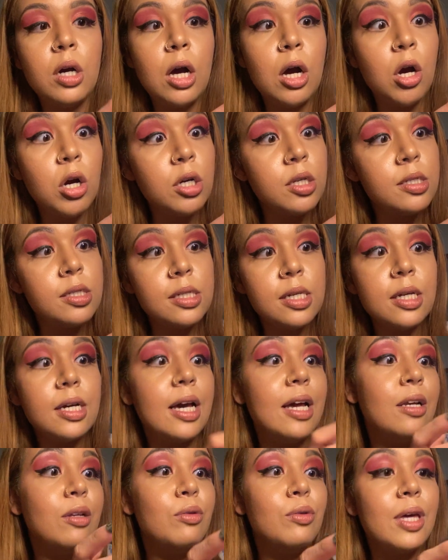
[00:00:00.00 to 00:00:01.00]
are sick
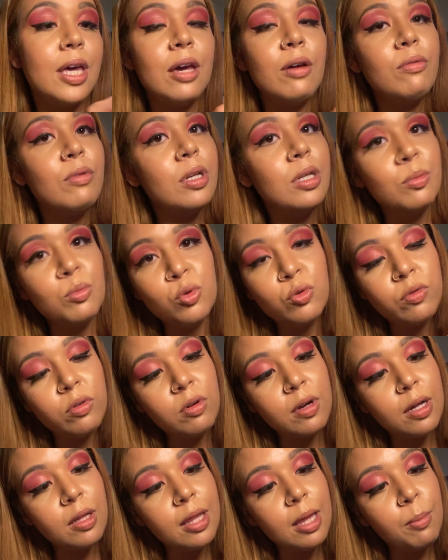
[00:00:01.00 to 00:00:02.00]
and you can't really move
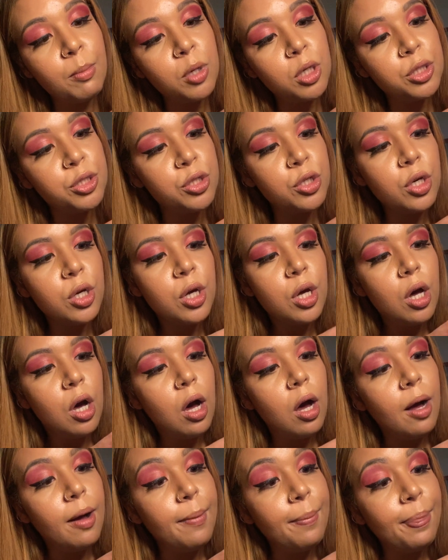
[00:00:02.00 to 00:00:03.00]
around that much
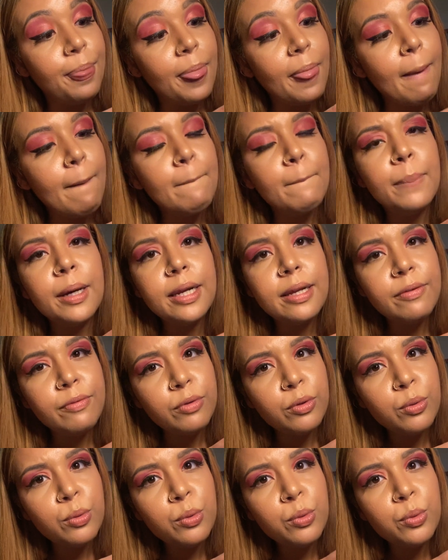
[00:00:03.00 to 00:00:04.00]
um but if
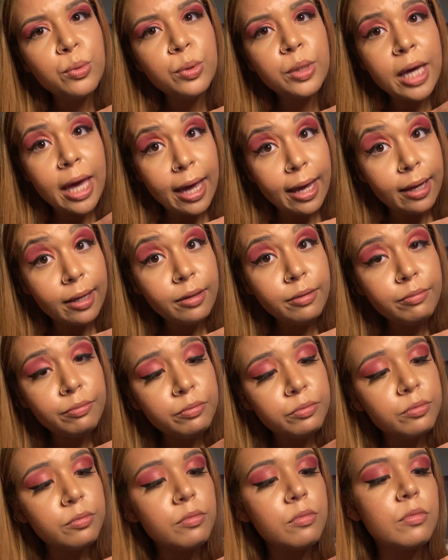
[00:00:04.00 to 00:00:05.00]
you can
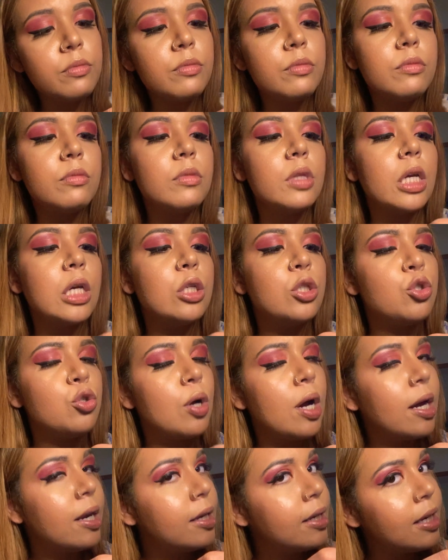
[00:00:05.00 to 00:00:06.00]

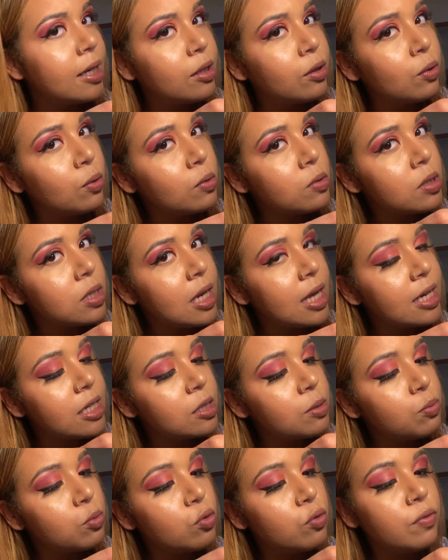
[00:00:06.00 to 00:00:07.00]
try to get those
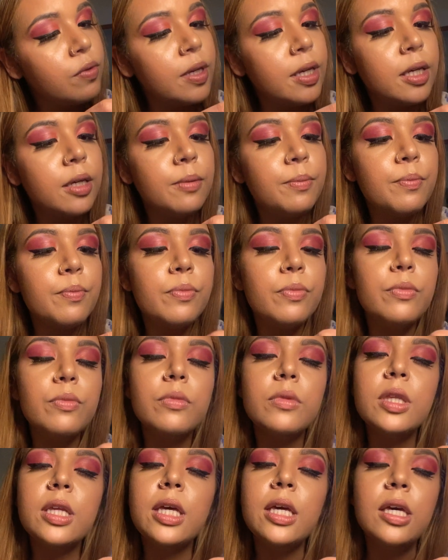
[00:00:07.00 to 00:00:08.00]
legs moving
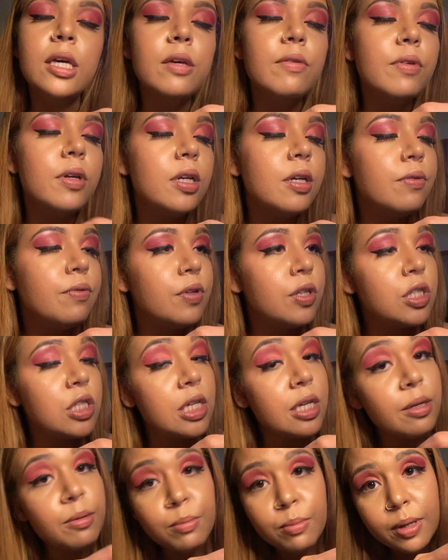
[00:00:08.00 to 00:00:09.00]
even if it's
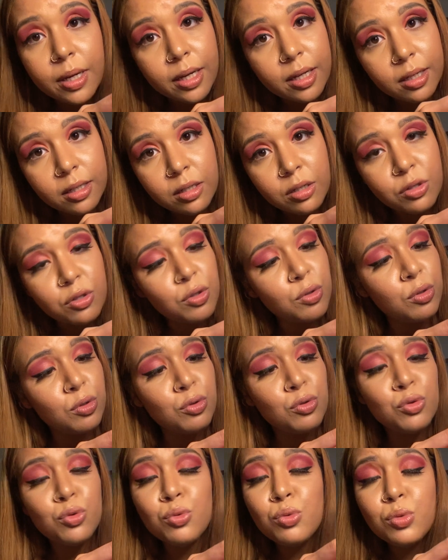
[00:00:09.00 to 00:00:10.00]
in bed because you're
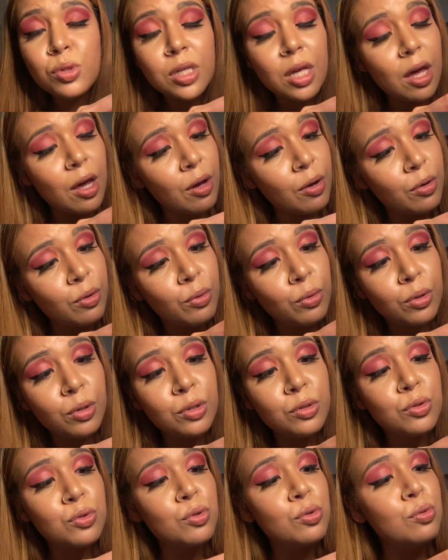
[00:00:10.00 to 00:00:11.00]
too tired
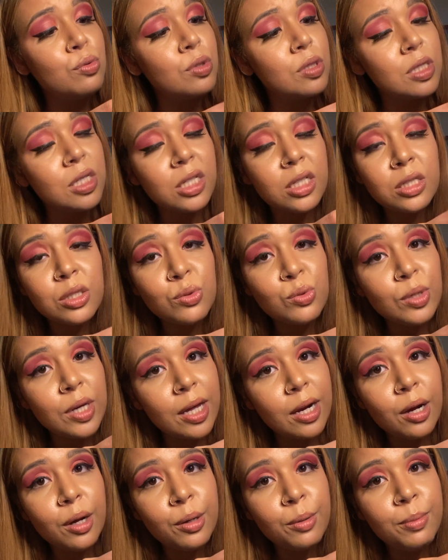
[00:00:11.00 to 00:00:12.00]
or too sick to
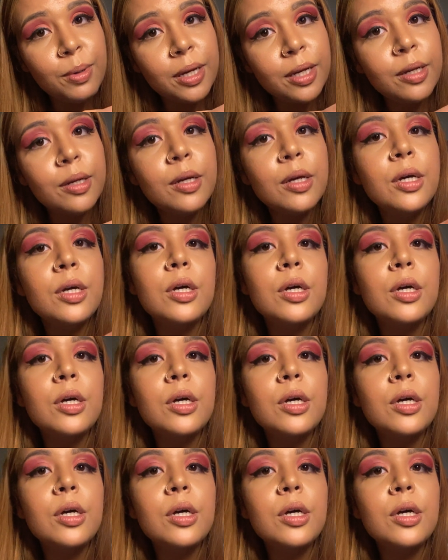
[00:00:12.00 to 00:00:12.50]
get out of bed